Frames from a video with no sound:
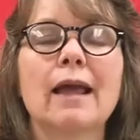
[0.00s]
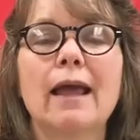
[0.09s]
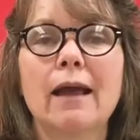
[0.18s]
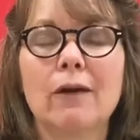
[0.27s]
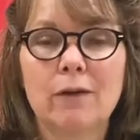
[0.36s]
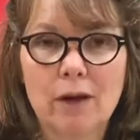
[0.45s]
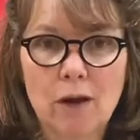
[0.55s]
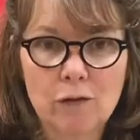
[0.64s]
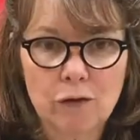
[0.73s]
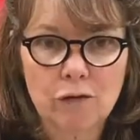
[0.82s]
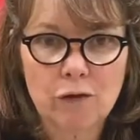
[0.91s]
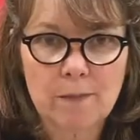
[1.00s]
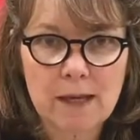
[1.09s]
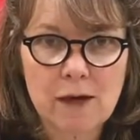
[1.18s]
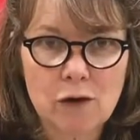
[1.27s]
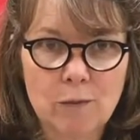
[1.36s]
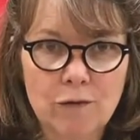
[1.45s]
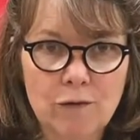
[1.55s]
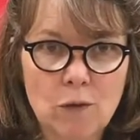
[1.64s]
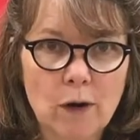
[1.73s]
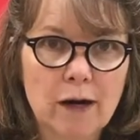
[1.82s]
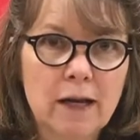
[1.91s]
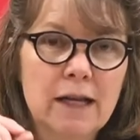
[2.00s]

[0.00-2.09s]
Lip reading: carry over from the year before.